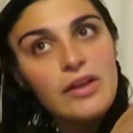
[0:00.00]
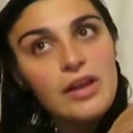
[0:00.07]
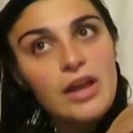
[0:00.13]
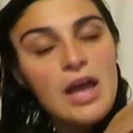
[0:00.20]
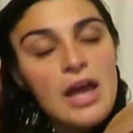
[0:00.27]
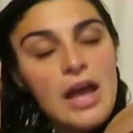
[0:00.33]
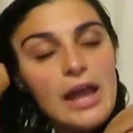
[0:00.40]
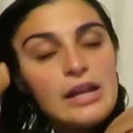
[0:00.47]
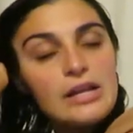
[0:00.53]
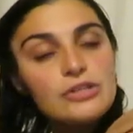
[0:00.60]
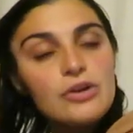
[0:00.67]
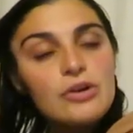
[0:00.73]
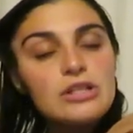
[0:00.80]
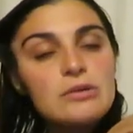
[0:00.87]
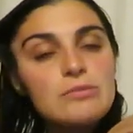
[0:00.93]
Like, it
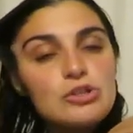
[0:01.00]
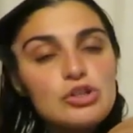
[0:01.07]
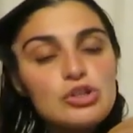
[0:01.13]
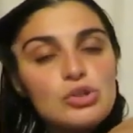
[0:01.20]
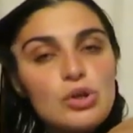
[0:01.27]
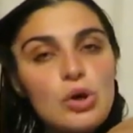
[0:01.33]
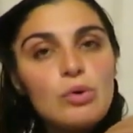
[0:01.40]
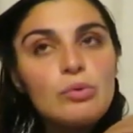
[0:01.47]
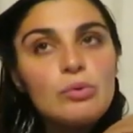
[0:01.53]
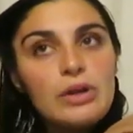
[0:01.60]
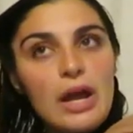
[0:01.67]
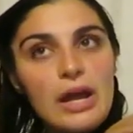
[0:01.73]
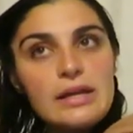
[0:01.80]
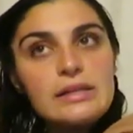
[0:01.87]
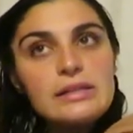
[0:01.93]
is going to be so
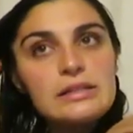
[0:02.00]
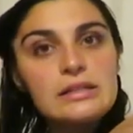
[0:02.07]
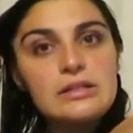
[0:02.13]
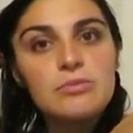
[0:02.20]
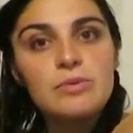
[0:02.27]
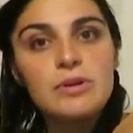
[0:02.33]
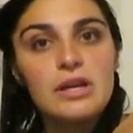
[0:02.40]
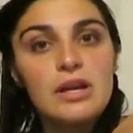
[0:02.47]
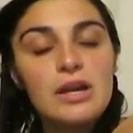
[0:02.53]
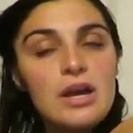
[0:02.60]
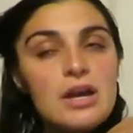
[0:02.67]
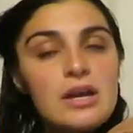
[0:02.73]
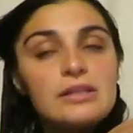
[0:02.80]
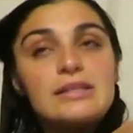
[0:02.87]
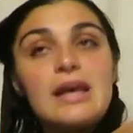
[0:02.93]
nice to be
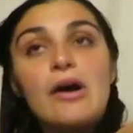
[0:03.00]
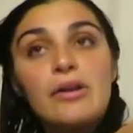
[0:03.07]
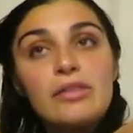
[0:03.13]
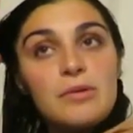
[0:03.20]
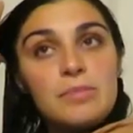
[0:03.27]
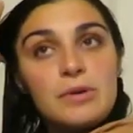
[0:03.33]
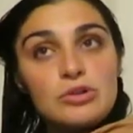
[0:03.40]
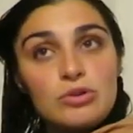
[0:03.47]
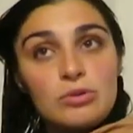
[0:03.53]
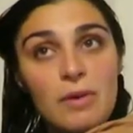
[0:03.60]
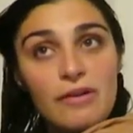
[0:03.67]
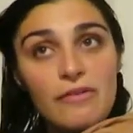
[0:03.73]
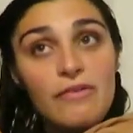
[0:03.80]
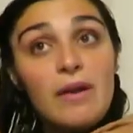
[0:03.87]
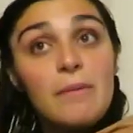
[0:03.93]
down at the beach with
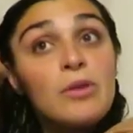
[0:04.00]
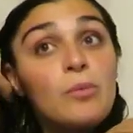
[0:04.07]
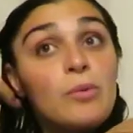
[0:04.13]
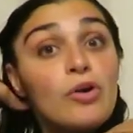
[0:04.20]
my family.